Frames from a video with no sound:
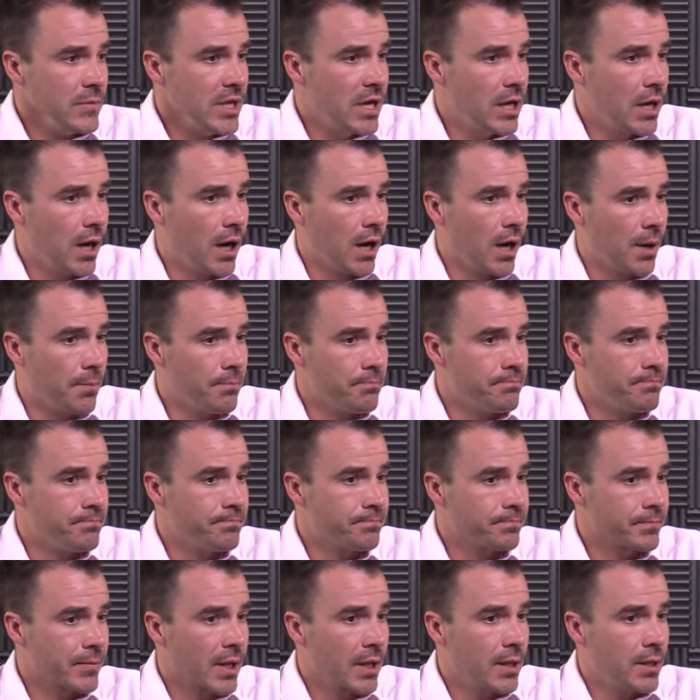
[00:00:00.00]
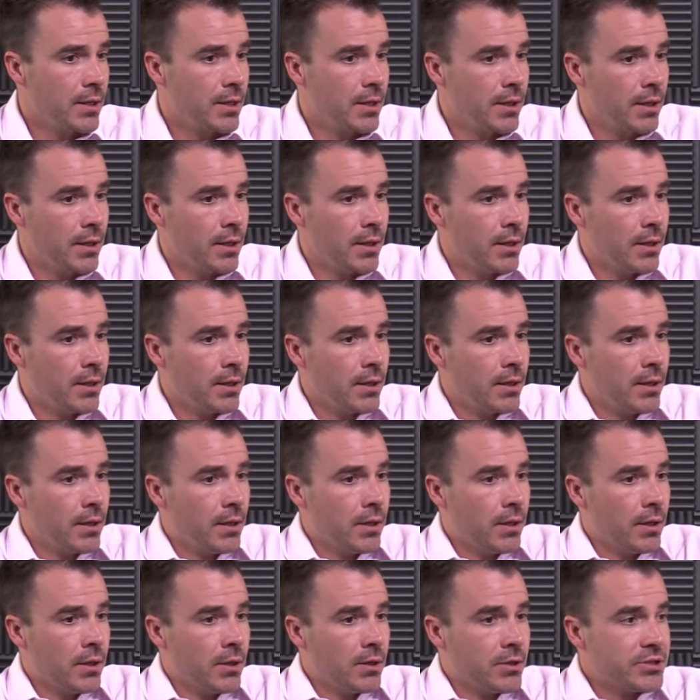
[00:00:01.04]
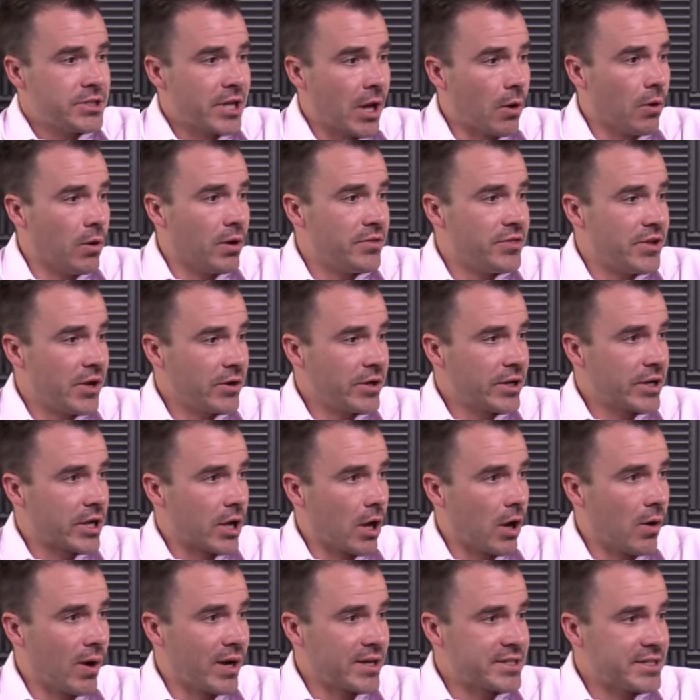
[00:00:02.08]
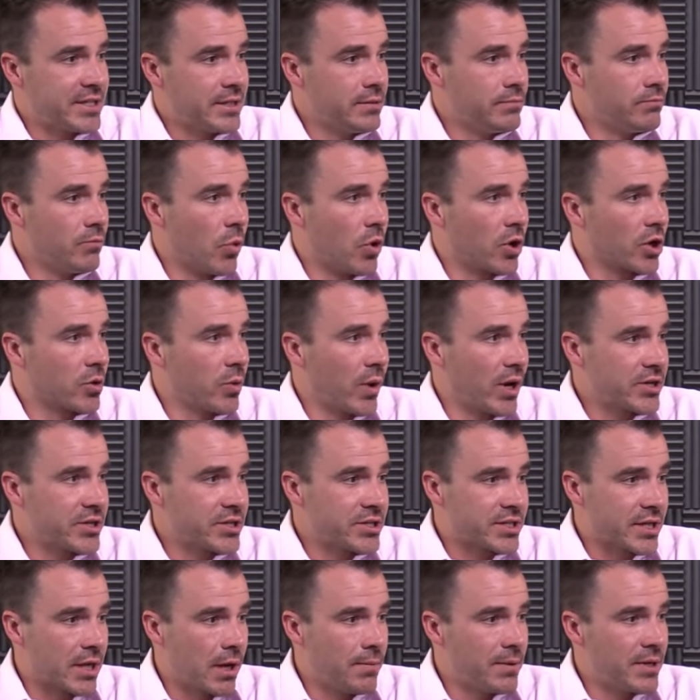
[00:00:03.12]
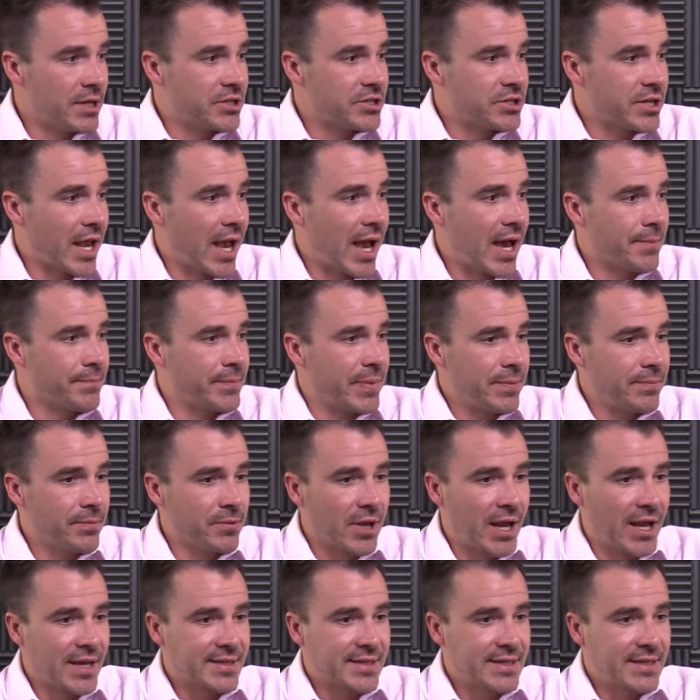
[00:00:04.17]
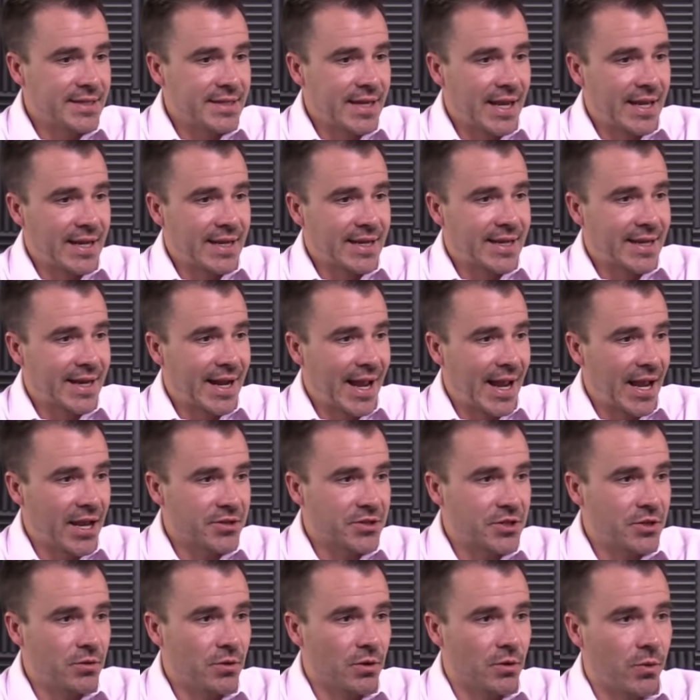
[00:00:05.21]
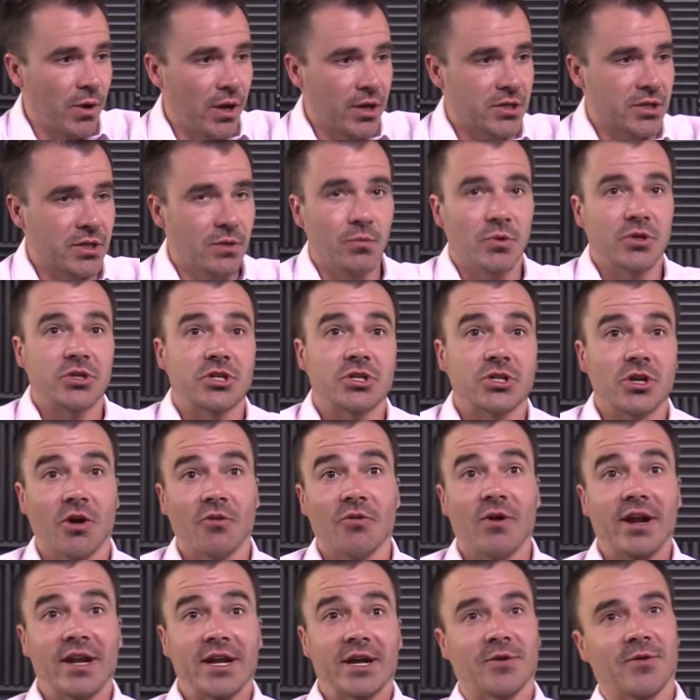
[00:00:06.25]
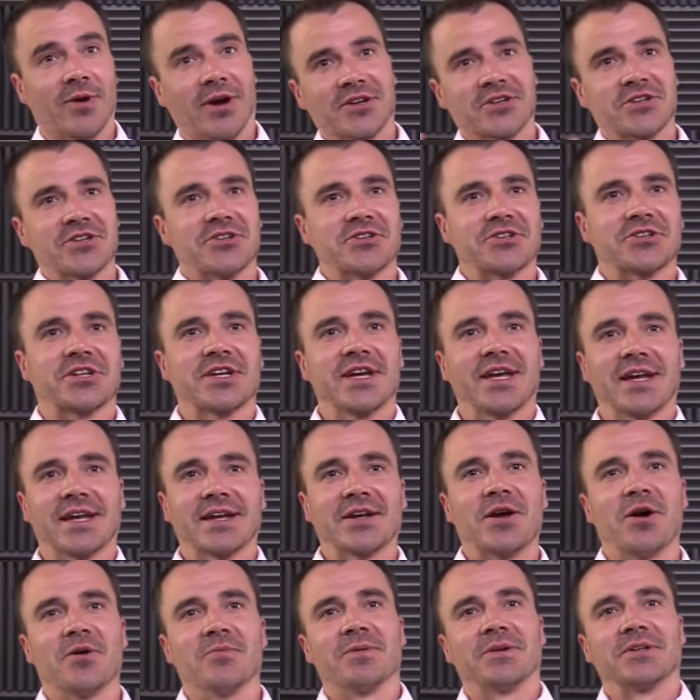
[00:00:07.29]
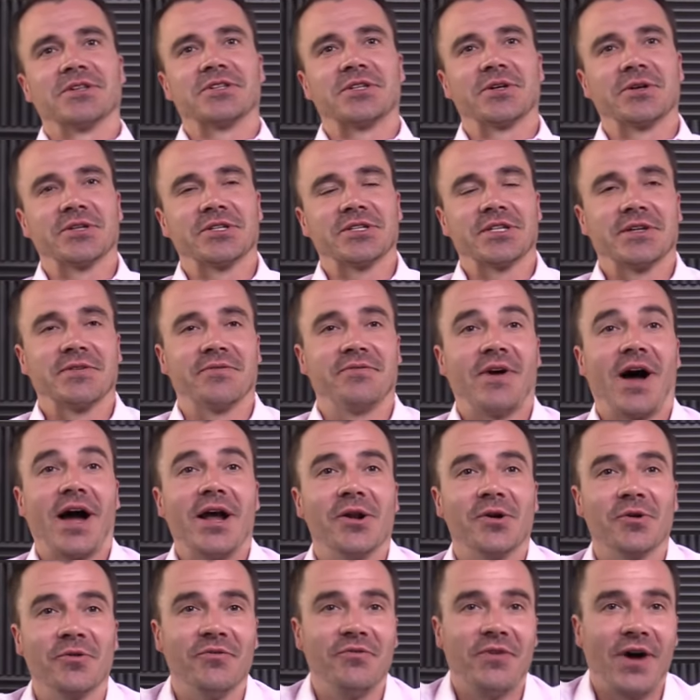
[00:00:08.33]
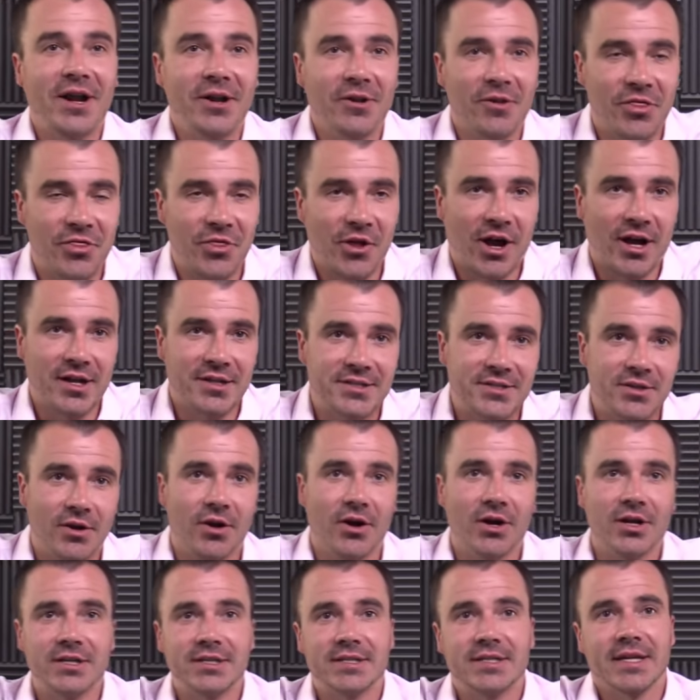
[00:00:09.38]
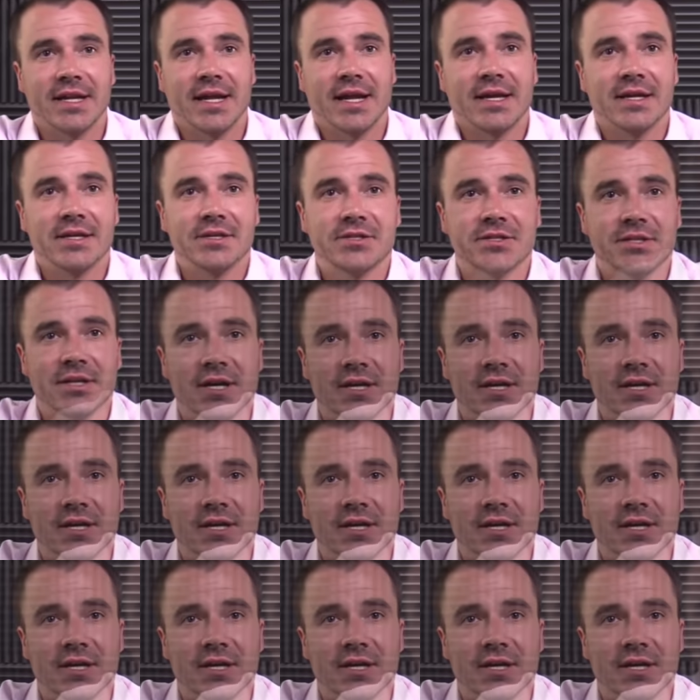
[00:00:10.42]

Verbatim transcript: Um, so there you go. I see more questions coming in chat. People asking Danny, can I ask you a question? Which is already a question. Just kidding. No, but seriously, final final thoughts on today's uh,